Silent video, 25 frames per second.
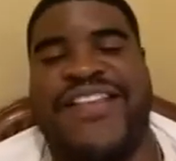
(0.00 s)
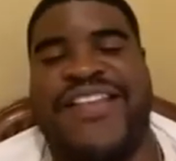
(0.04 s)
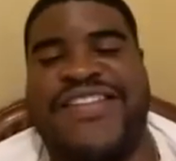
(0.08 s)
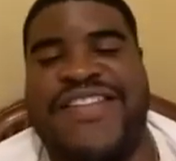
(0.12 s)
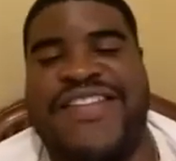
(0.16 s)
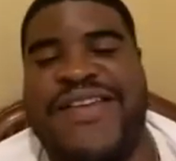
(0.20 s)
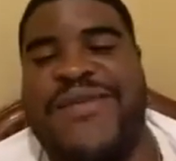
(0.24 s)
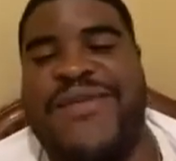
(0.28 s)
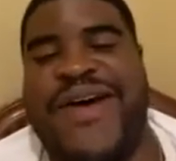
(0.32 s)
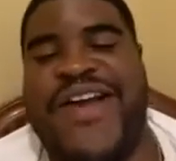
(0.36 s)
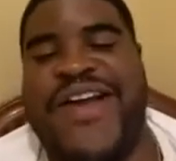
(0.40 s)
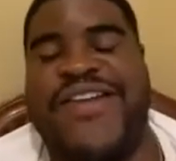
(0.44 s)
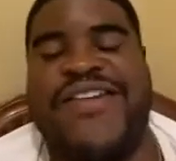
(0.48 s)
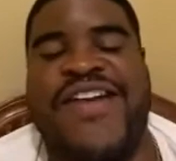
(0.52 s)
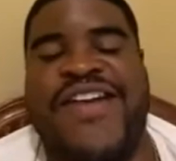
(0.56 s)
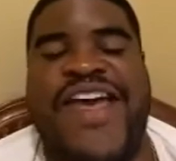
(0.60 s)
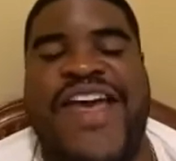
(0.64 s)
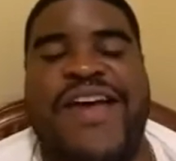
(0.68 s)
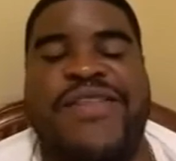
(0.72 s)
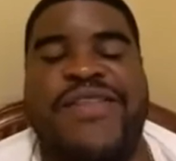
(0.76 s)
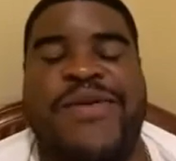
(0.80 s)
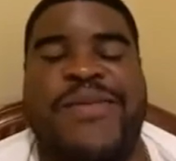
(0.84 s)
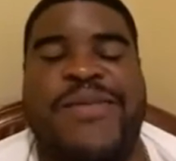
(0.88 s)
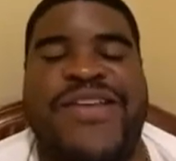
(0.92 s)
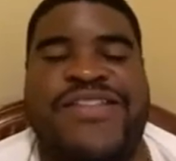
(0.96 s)
why you have
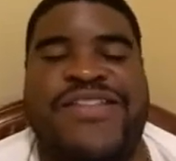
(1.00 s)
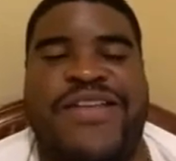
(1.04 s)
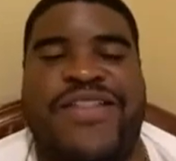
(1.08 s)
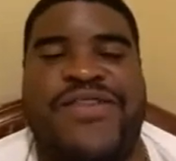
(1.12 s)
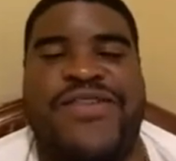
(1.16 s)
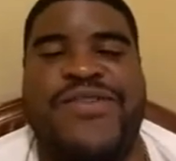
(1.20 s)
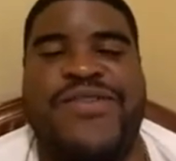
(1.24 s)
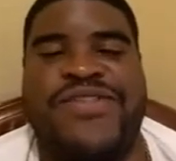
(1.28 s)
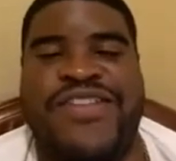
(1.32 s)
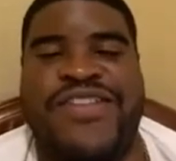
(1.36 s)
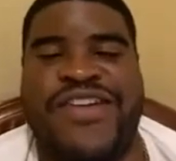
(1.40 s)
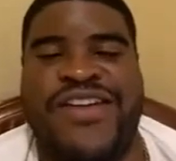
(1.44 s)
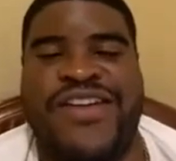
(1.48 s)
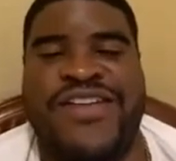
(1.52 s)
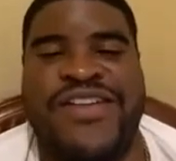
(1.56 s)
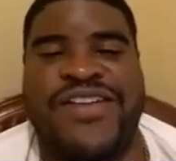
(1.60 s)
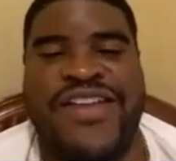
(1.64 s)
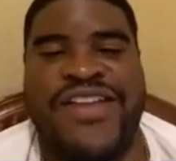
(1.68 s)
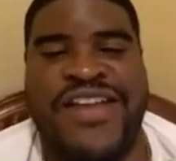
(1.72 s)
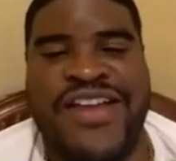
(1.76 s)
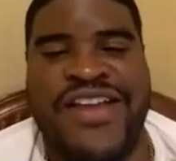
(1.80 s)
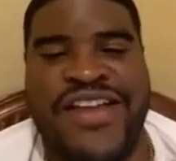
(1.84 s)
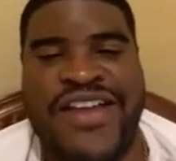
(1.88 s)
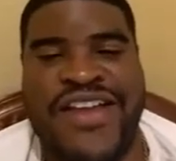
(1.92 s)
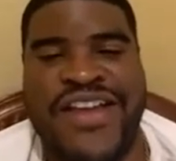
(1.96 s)
them as a loser though,
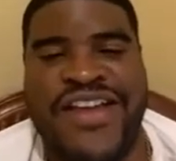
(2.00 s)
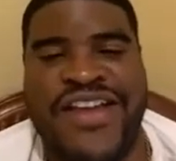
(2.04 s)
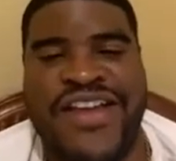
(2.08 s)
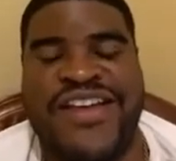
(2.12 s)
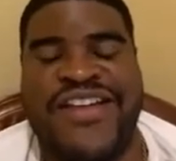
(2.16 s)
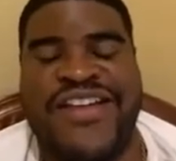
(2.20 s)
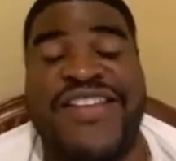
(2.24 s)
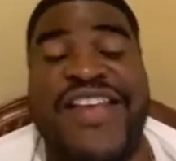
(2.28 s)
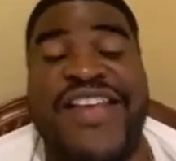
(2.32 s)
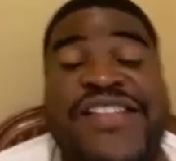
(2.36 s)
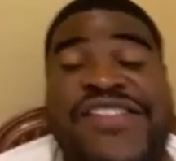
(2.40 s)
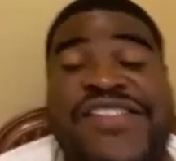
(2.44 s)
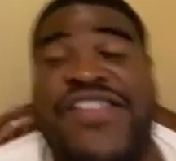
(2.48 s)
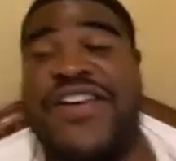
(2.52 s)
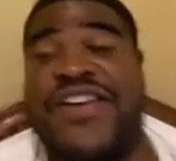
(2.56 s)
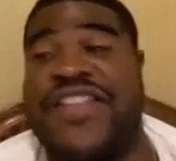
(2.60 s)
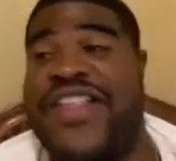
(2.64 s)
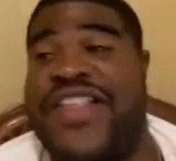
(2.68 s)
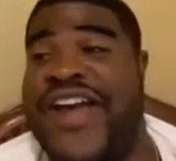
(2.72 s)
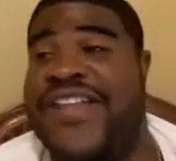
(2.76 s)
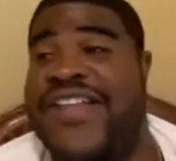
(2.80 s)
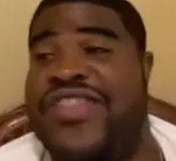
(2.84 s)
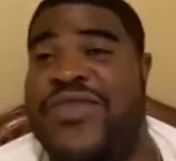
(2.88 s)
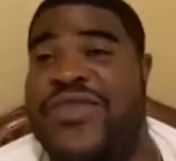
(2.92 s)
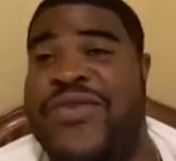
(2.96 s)
because they took
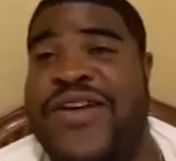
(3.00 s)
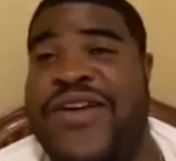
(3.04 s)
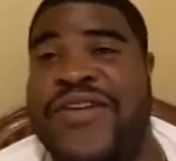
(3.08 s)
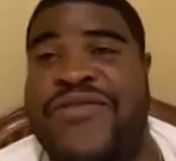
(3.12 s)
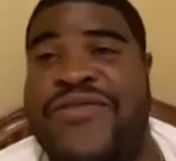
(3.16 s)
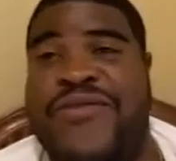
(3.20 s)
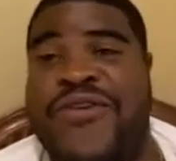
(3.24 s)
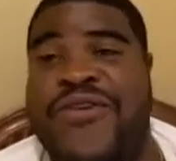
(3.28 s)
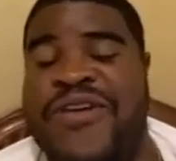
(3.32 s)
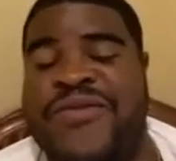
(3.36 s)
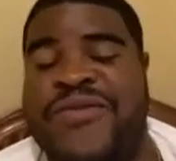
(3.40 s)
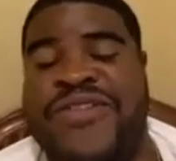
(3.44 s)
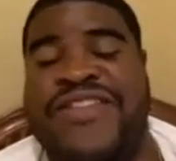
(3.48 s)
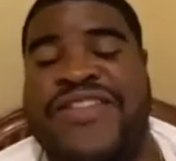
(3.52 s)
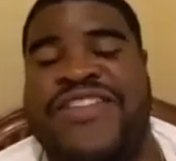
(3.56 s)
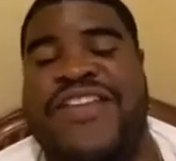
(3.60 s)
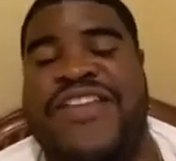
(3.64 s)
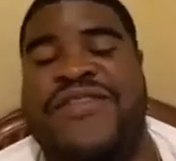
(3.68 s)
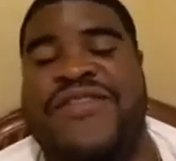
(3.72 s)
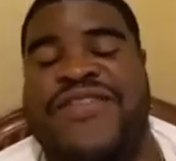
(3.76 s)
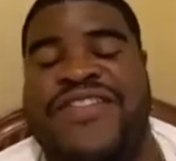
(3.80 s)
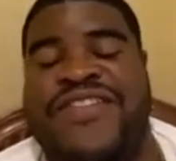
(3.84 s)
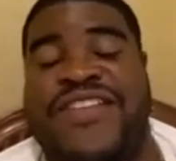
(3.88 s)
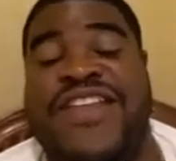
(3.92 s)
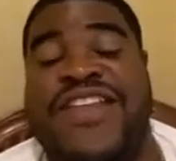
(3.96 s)
like 3 or 4
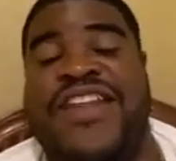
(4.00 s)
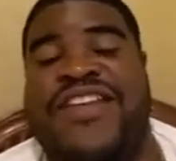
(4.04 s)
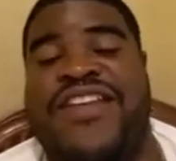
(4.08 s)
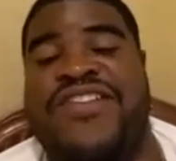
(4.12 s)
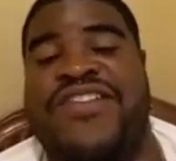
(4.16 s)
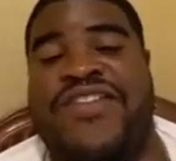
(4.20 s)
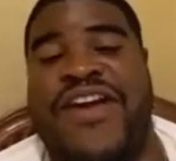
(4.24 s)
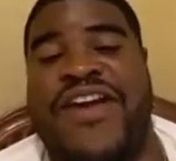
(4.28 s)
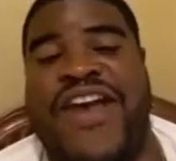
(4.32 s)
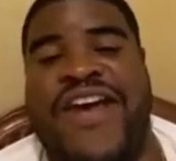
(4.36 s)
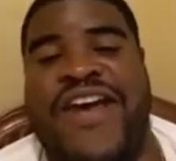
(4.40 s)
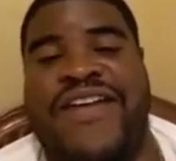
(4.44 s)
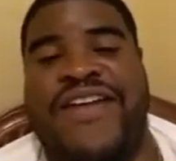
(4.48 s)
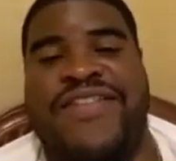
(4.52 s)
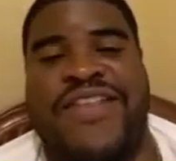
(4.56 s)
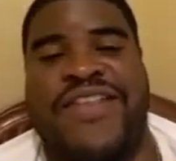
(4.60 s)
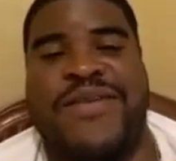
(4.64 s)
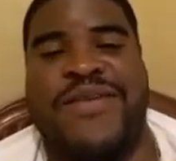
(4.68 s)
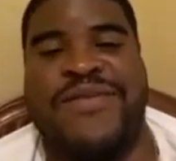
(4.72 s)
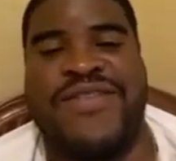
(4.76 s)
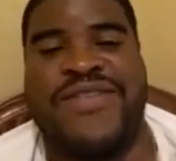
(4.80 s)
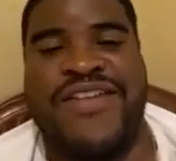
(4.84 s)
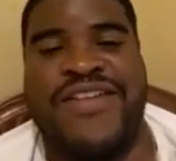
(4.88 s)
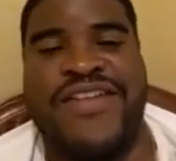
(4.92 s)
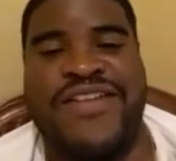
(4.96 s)
receivers in the draft
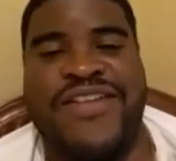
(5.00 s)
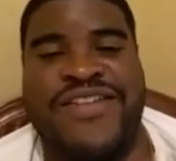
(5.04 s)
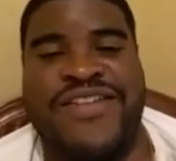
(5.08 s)
themselves.